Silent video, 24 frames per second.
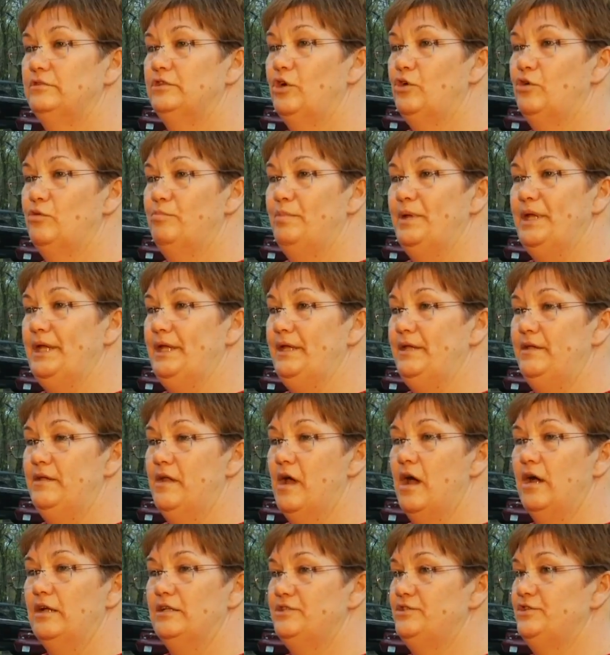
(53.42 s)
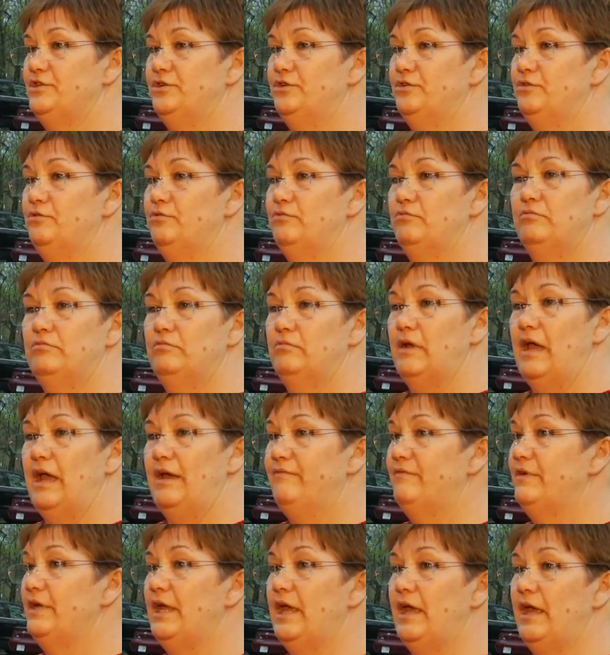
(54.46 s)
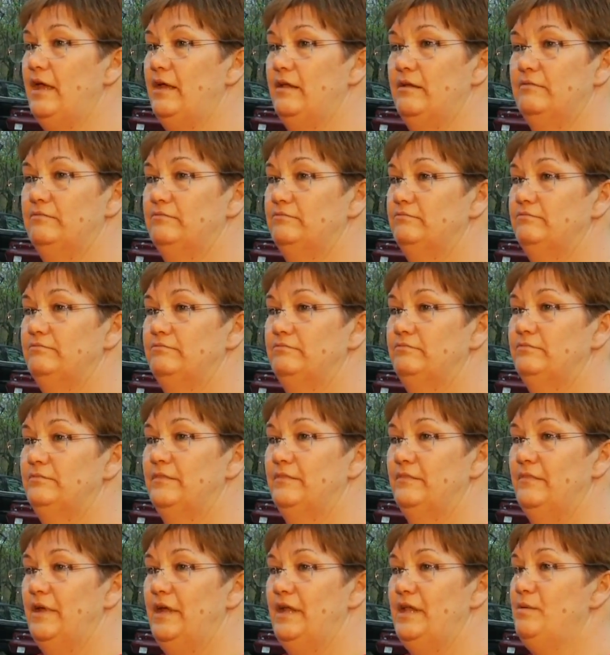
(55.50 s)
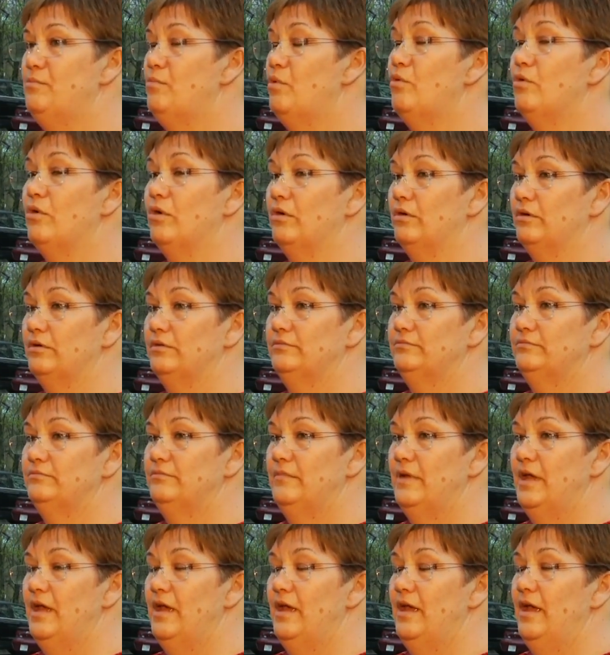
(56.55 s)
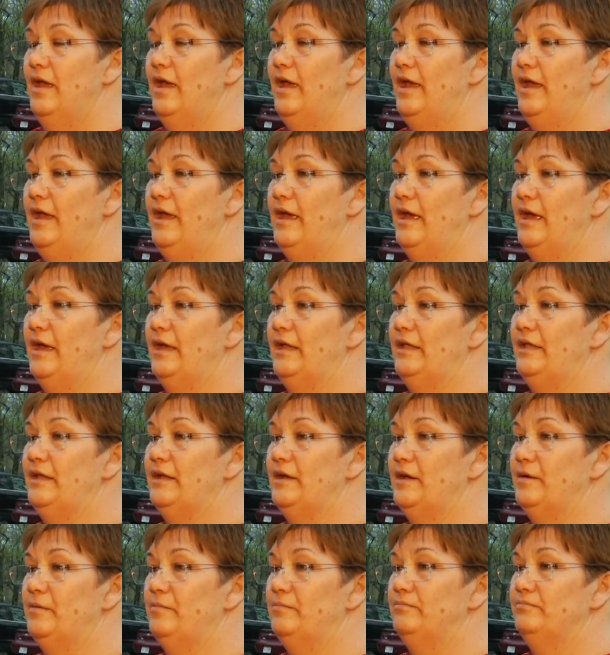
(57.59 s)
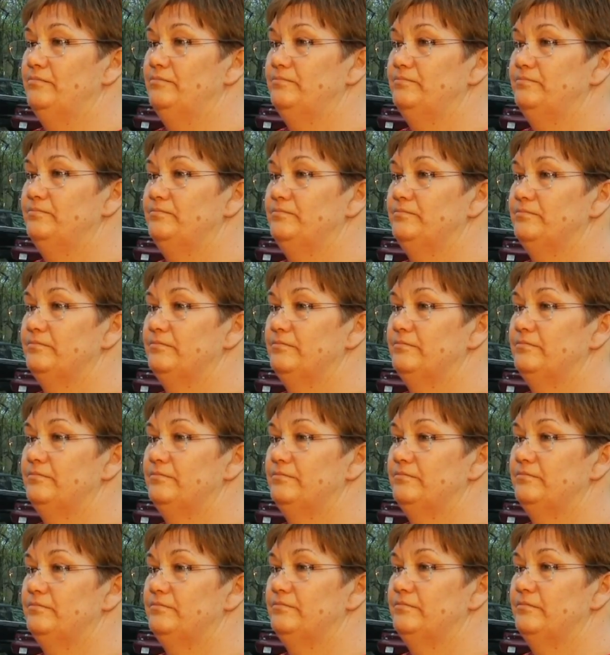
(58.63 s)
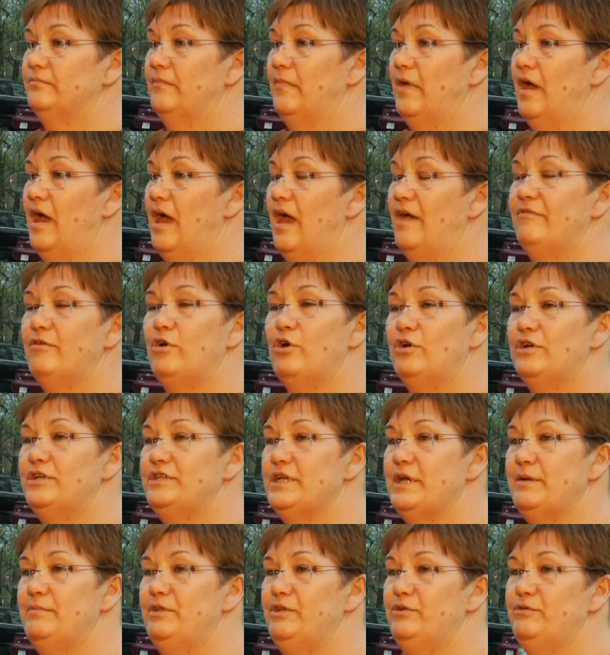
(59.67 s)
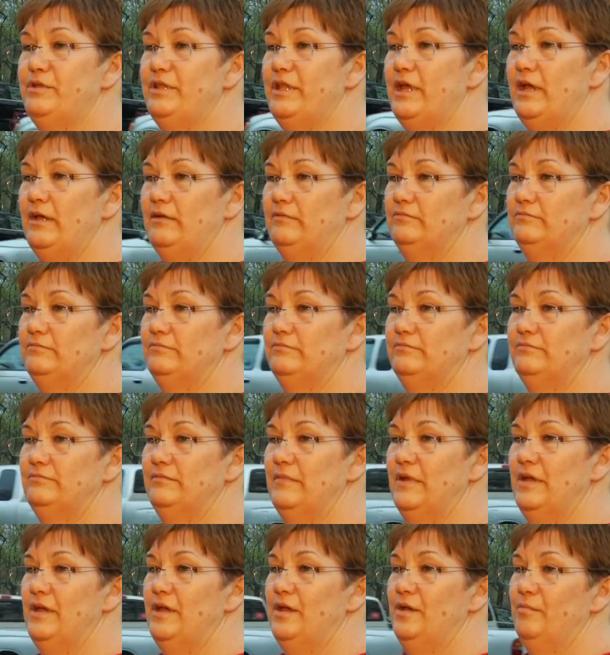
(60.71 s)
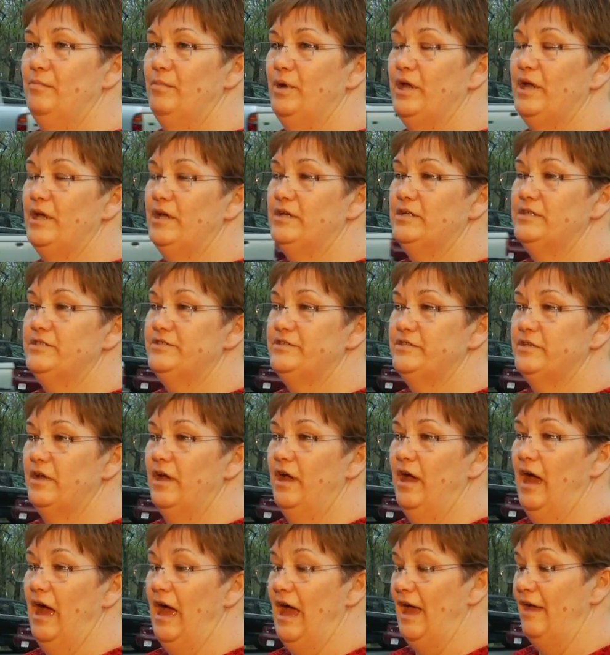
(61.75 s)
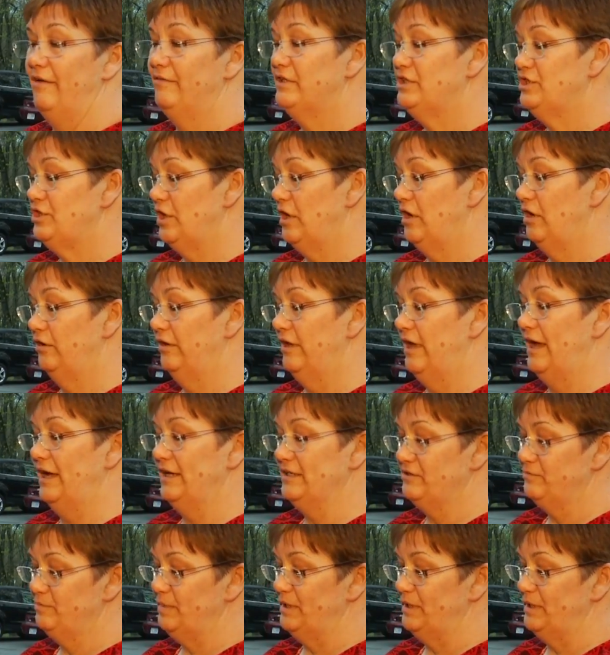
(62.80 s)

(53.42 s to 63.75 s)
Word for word: told me not to abdicate anymore. And um, I have a hard time doing that because I have a child that has